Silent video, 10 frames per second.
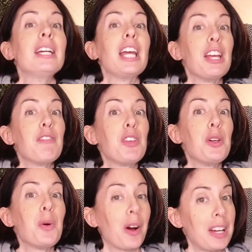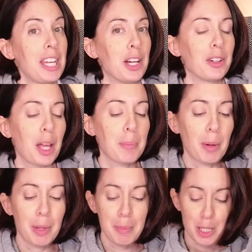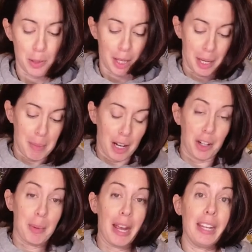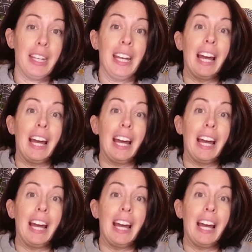If you are here, that probably means you like macrame,